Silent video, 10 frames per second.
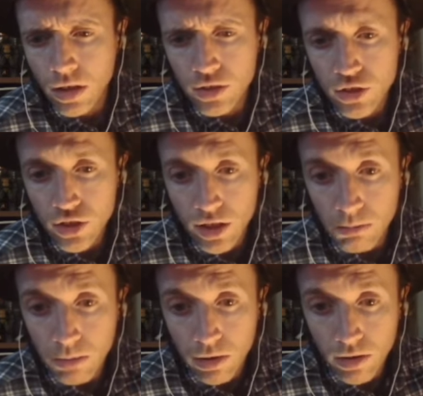
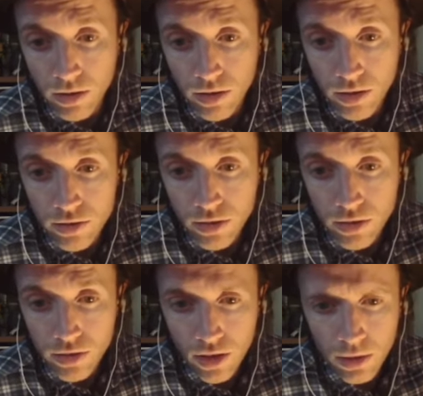Shed blood or
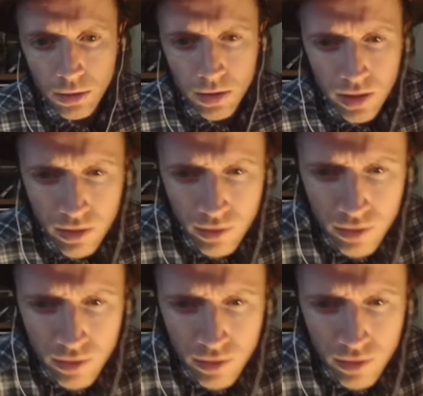judge, I will give.